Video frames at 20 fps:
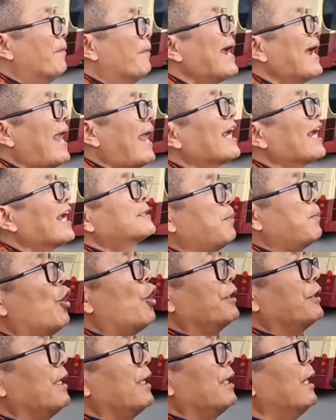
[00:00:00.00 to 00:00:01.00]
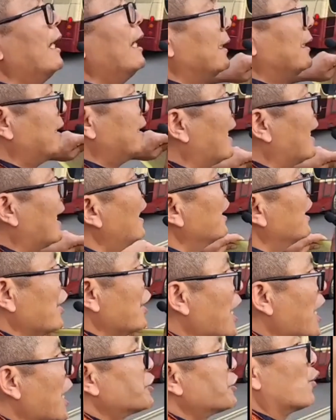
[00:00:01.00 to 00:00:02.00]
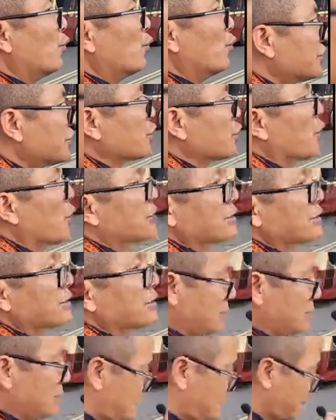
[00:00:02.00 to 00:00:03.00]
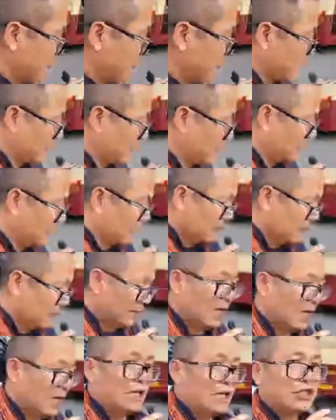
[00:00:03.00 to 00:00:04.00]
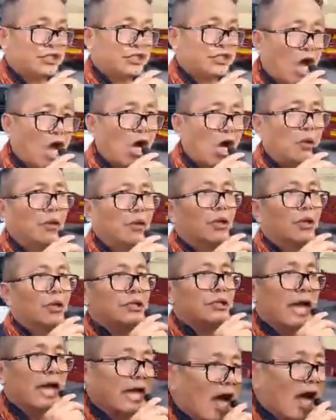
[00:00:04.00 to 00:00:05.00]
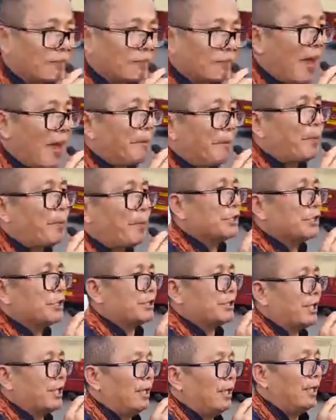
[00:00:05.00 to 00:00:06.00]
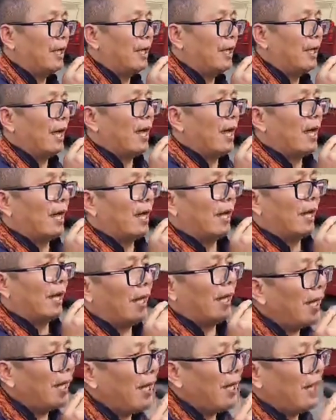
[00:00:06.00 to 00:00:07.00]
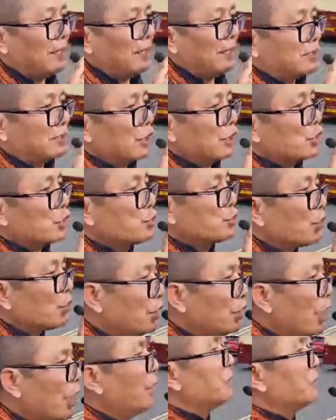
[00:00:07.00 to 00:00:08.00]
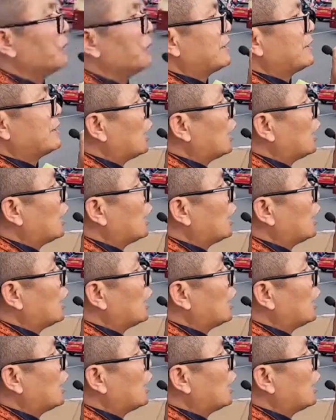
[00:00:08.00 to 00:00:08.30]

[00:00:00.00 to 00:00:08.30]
by exploiting the natural resources. So the government policy is to use